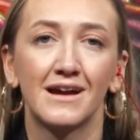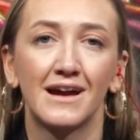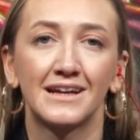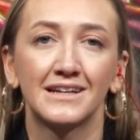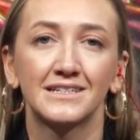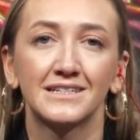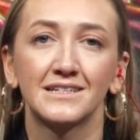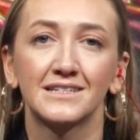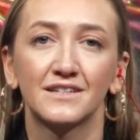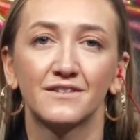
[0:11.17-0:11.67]

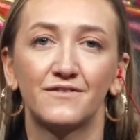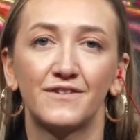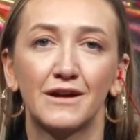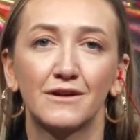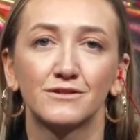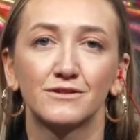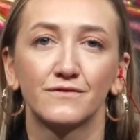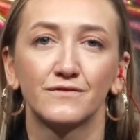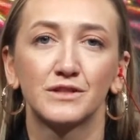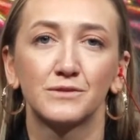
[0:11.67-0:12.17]
Andy is the
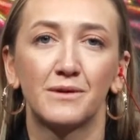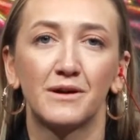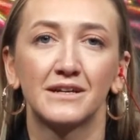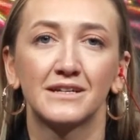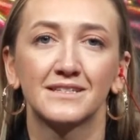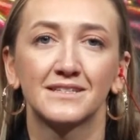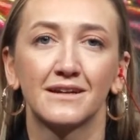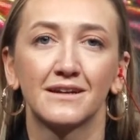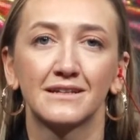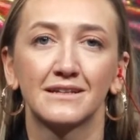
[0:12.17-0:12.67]
founder of Dubai
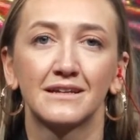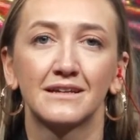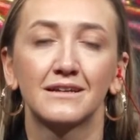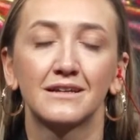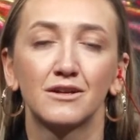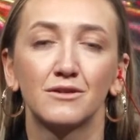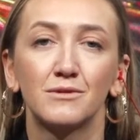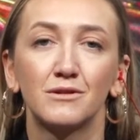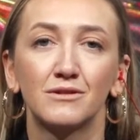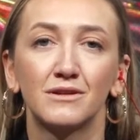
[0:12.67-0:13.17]
Cycling
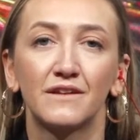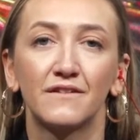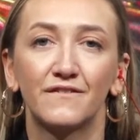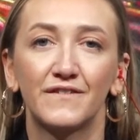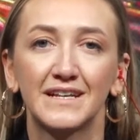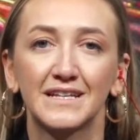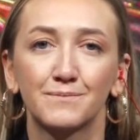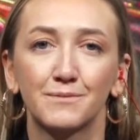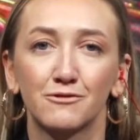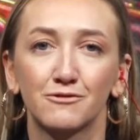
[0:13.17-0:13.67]
Community
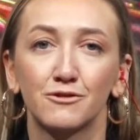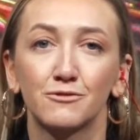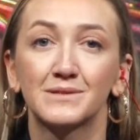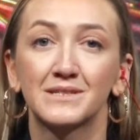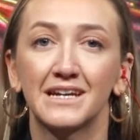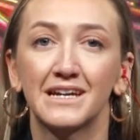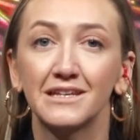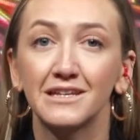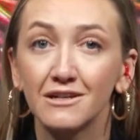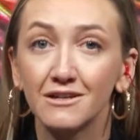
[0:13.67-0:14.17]
Facebook group
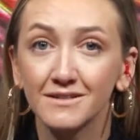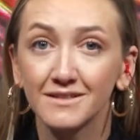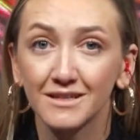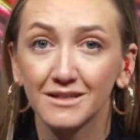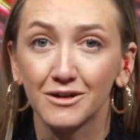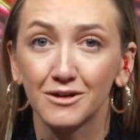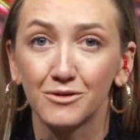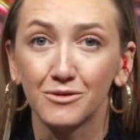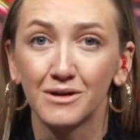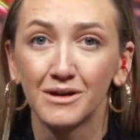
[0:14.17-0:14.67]
10 years
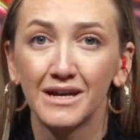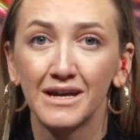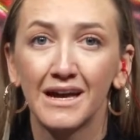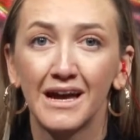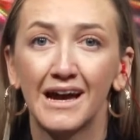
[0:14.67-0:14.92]
ago